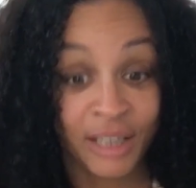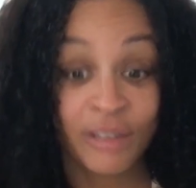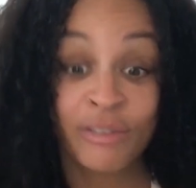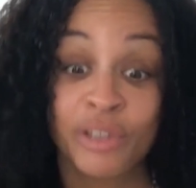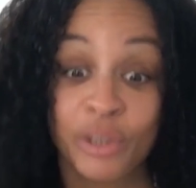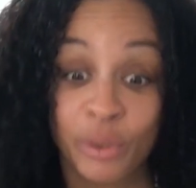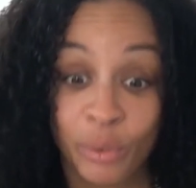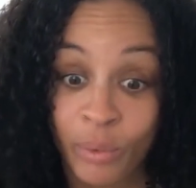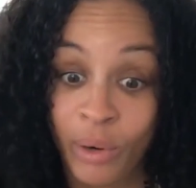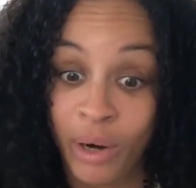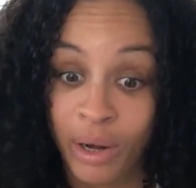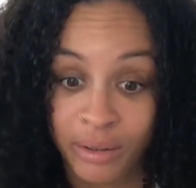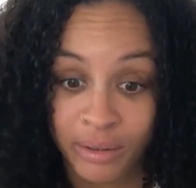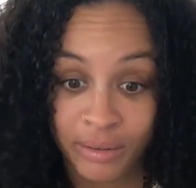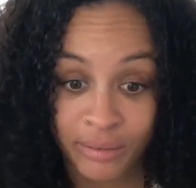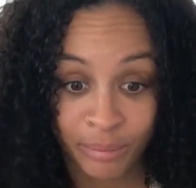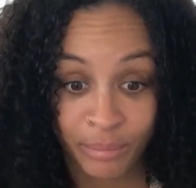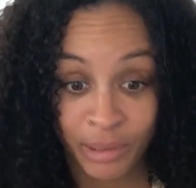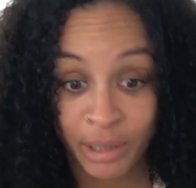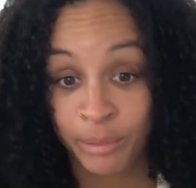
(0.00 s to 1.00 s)
If you
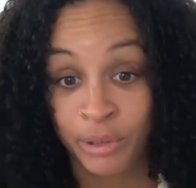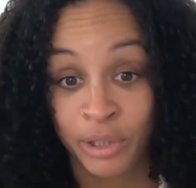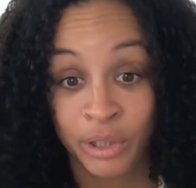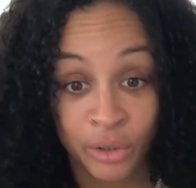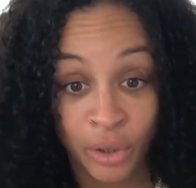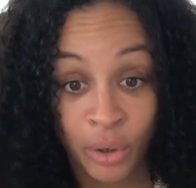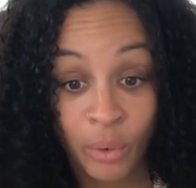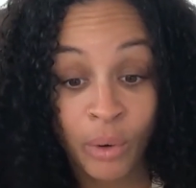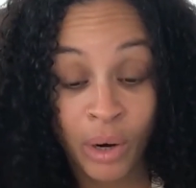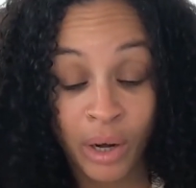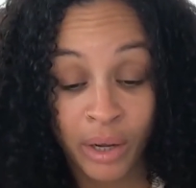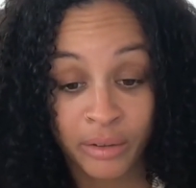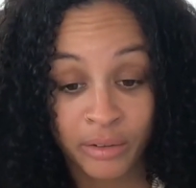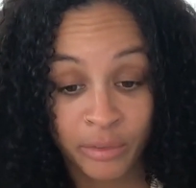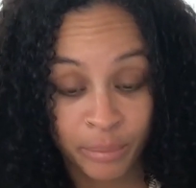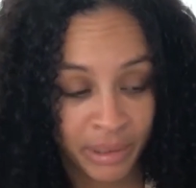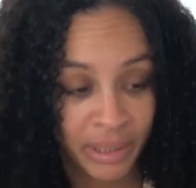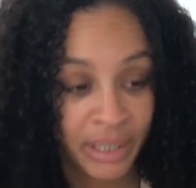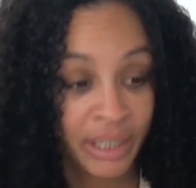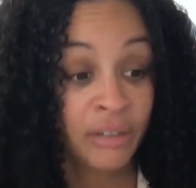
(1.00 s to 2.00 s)
want, maybe you don't
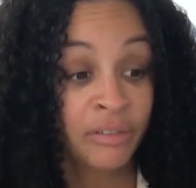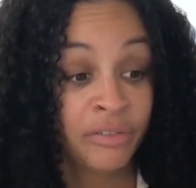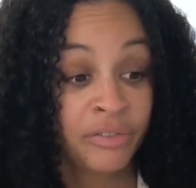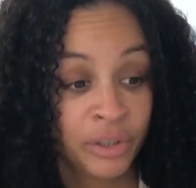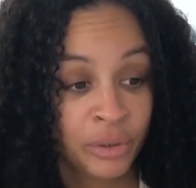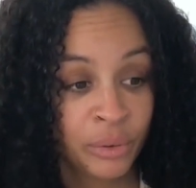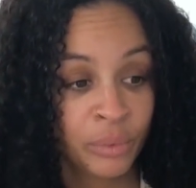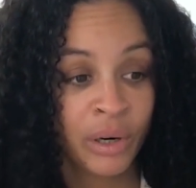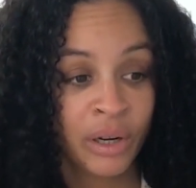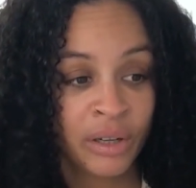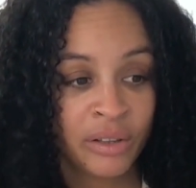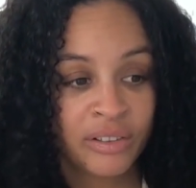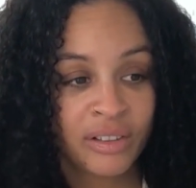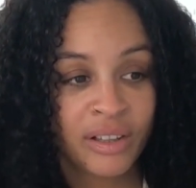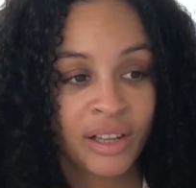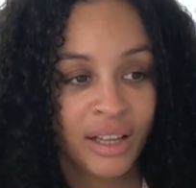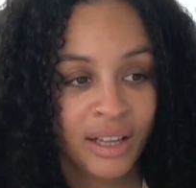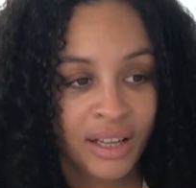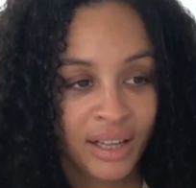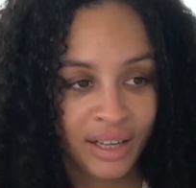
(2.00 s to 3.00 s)
want, but if you want
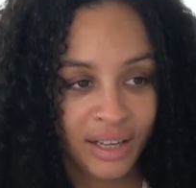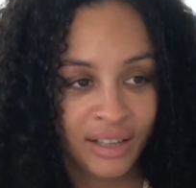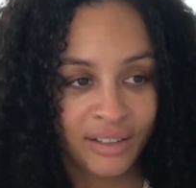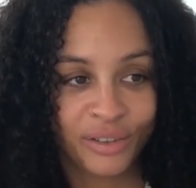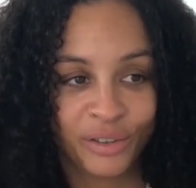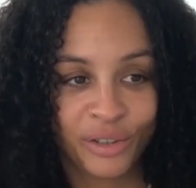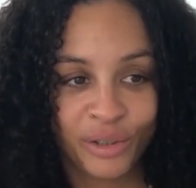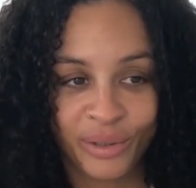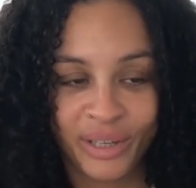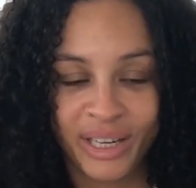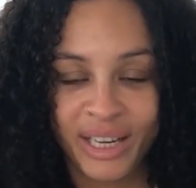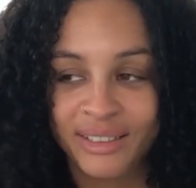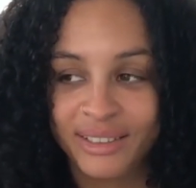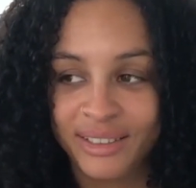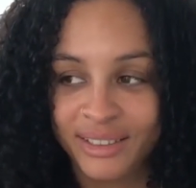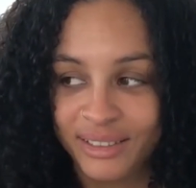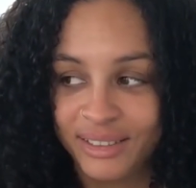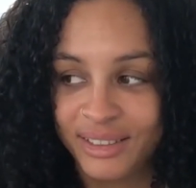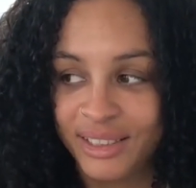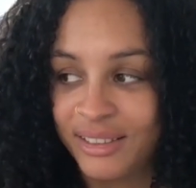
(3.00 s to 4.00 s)
to
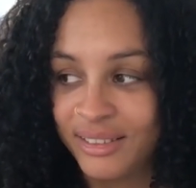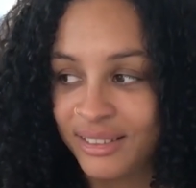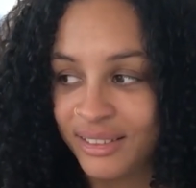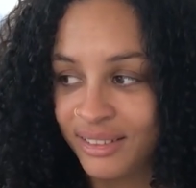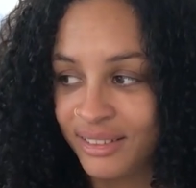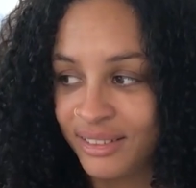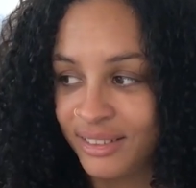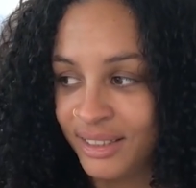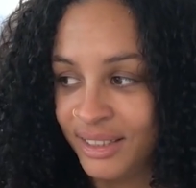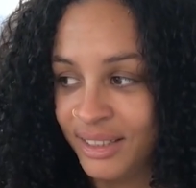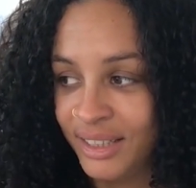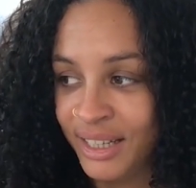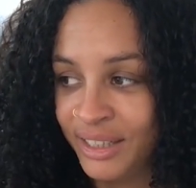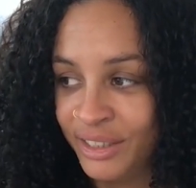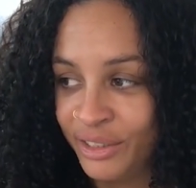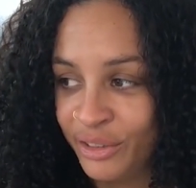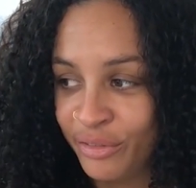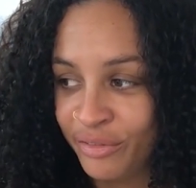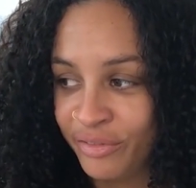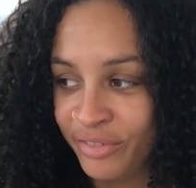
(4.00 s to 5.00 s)
create consistency
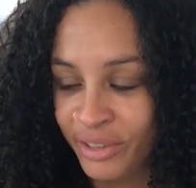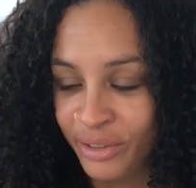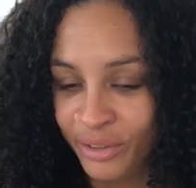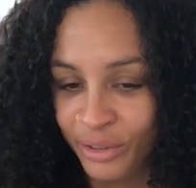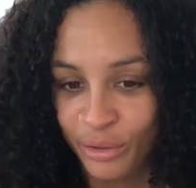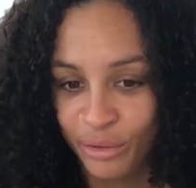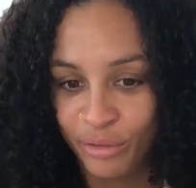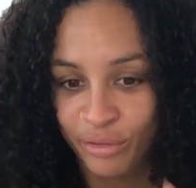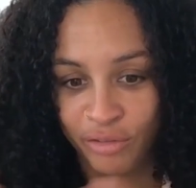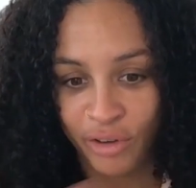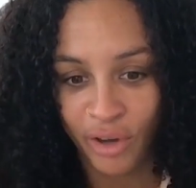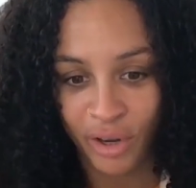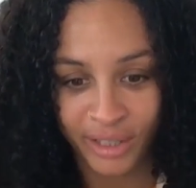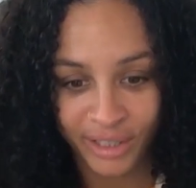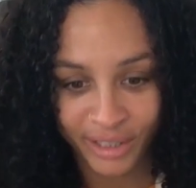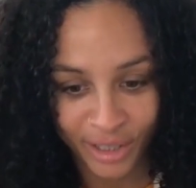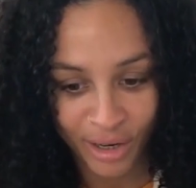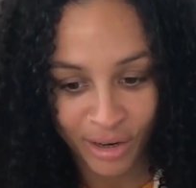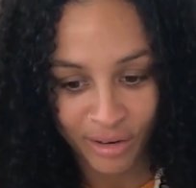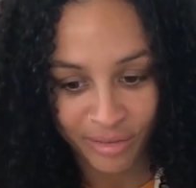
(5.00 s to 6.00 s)
and you feel you're
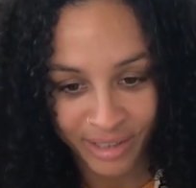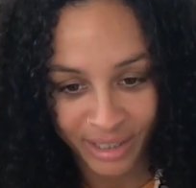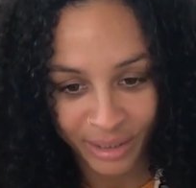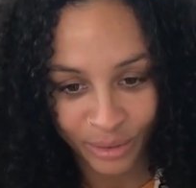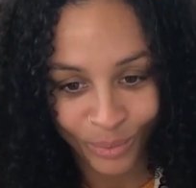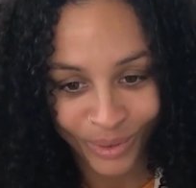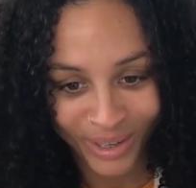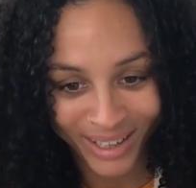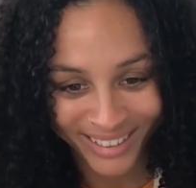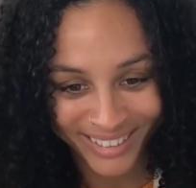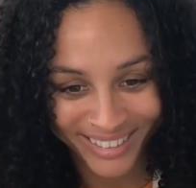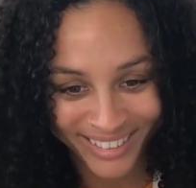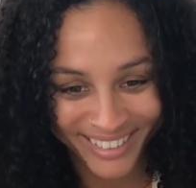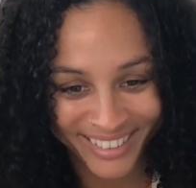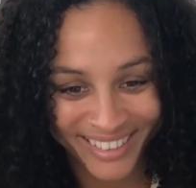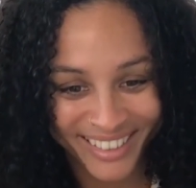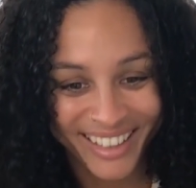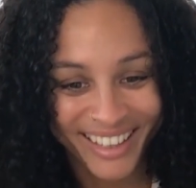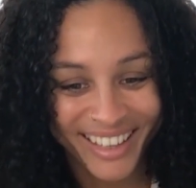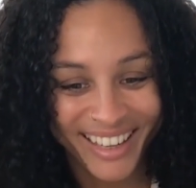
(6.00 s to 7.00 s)
falling off that
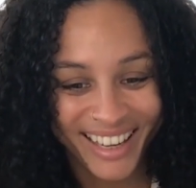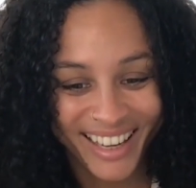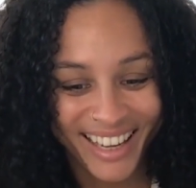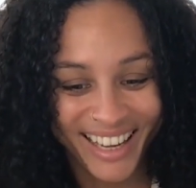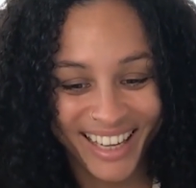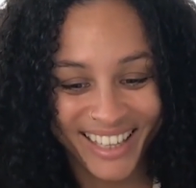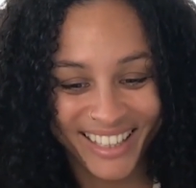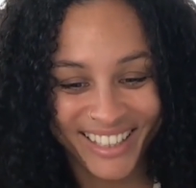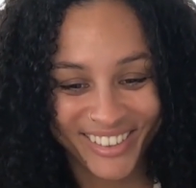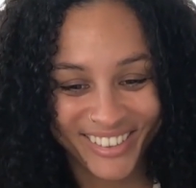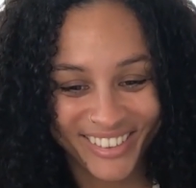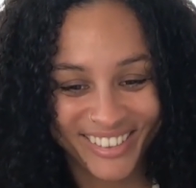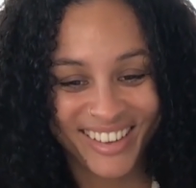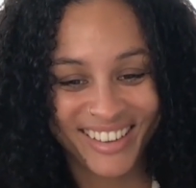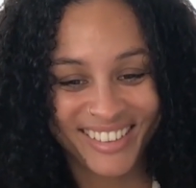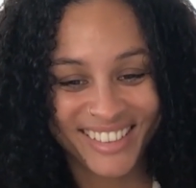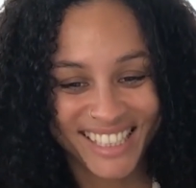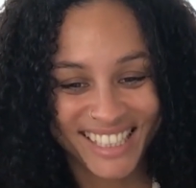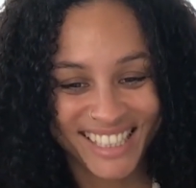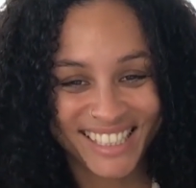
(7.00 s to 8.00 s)
wagon and you're
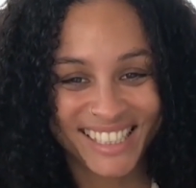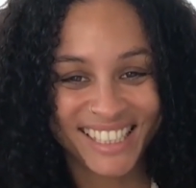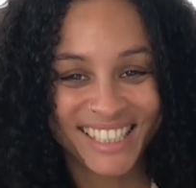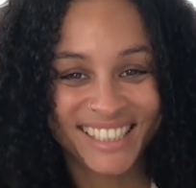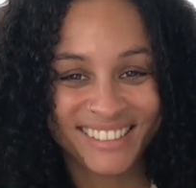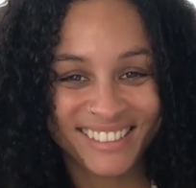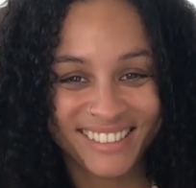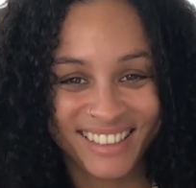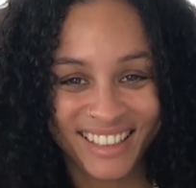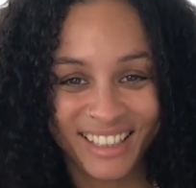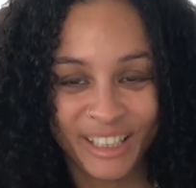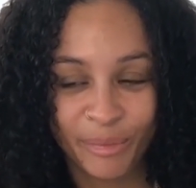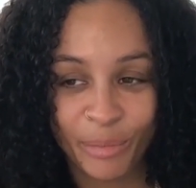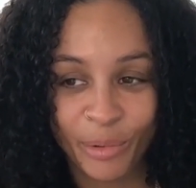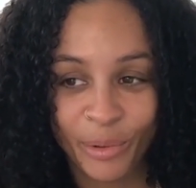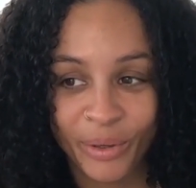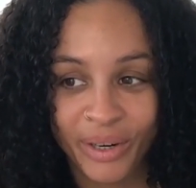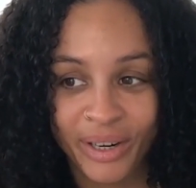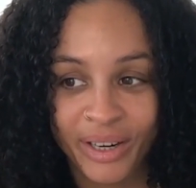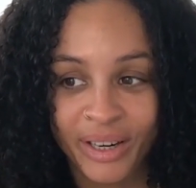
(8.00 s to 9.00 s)
not consistent
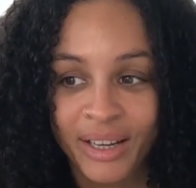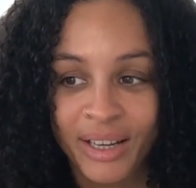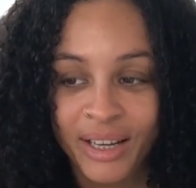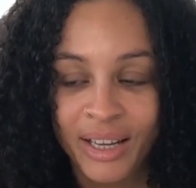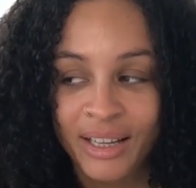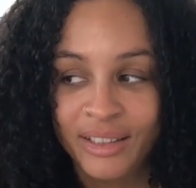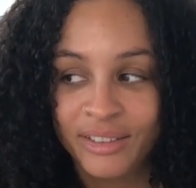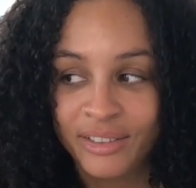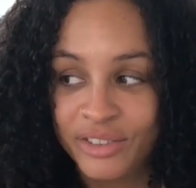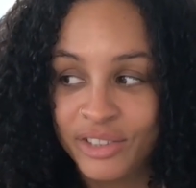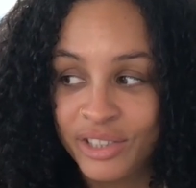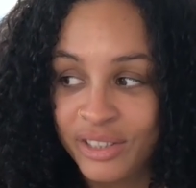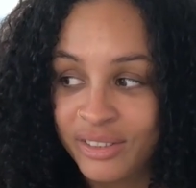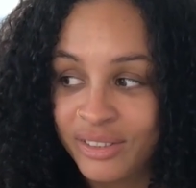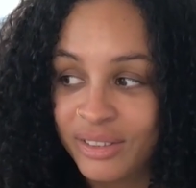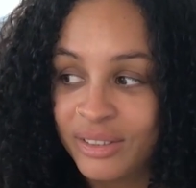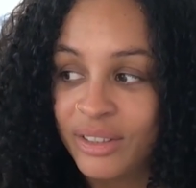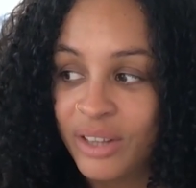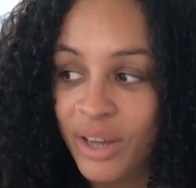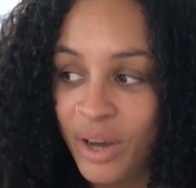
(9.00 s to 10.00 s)
anymore, to
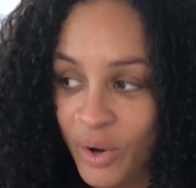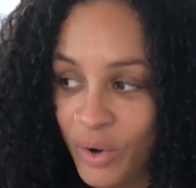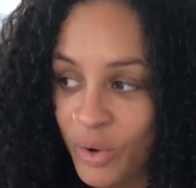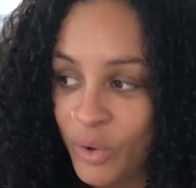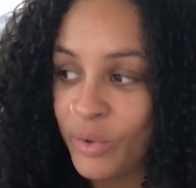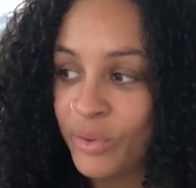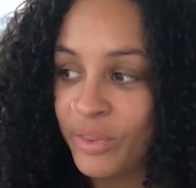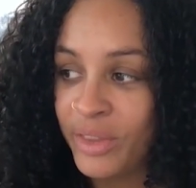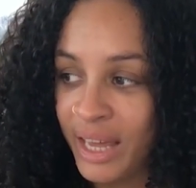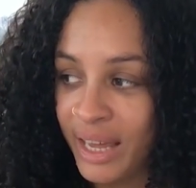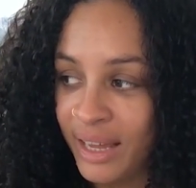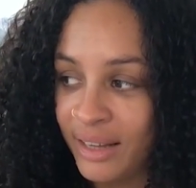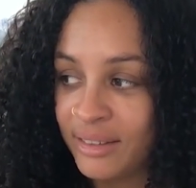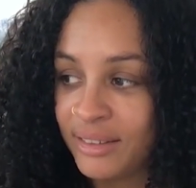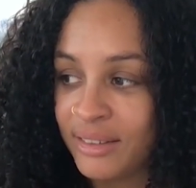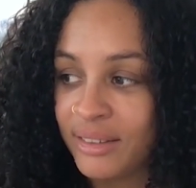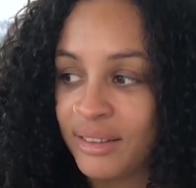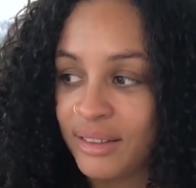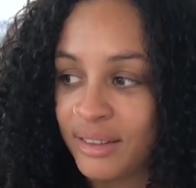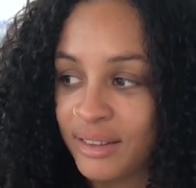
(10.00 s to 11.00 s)
just know
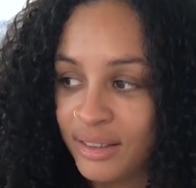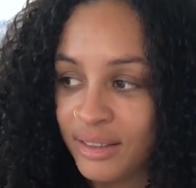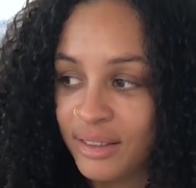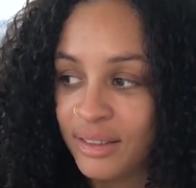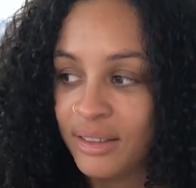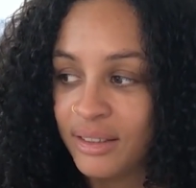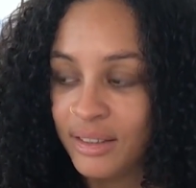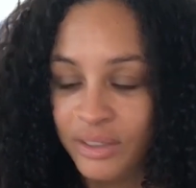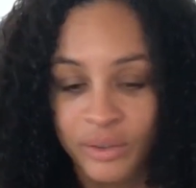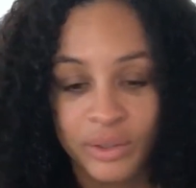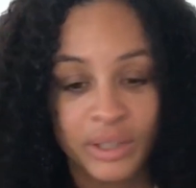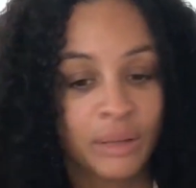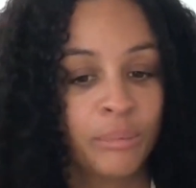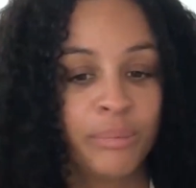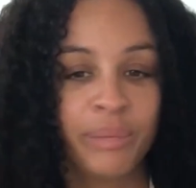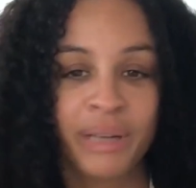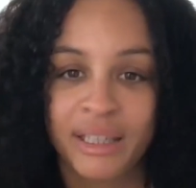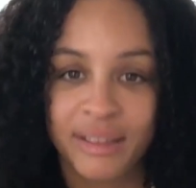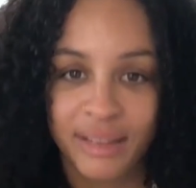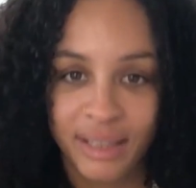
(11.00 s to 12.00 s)
that you can
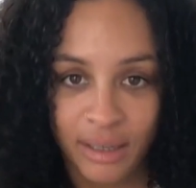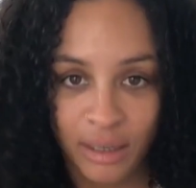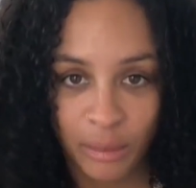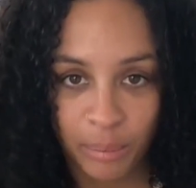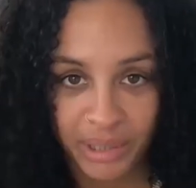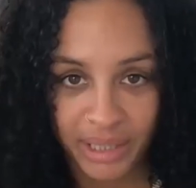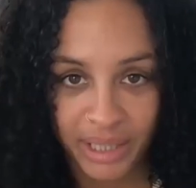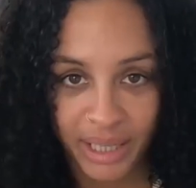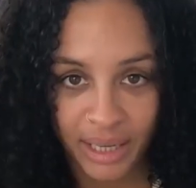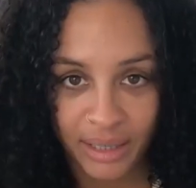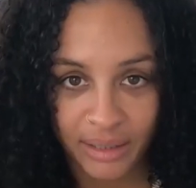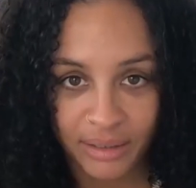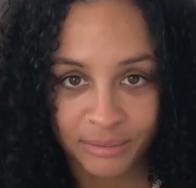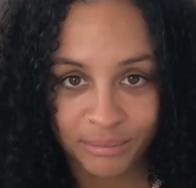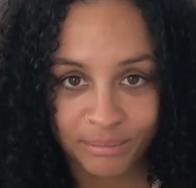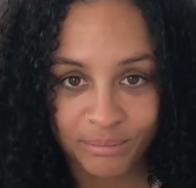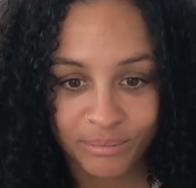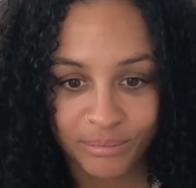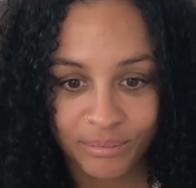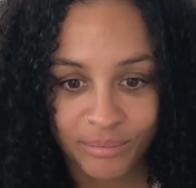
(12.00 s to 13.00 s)
pick that up
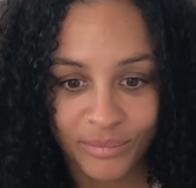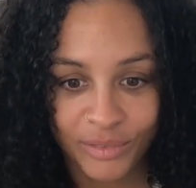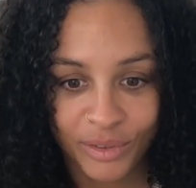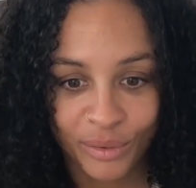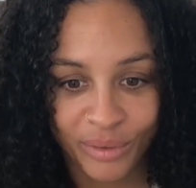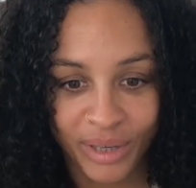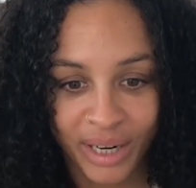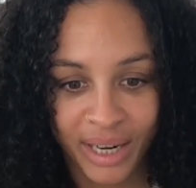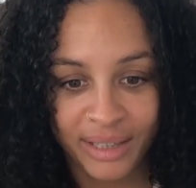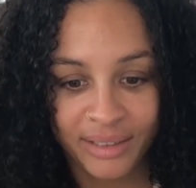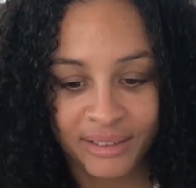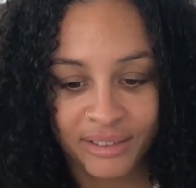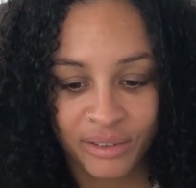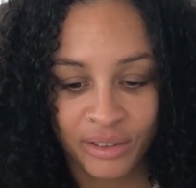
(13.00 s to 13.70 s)
again, right?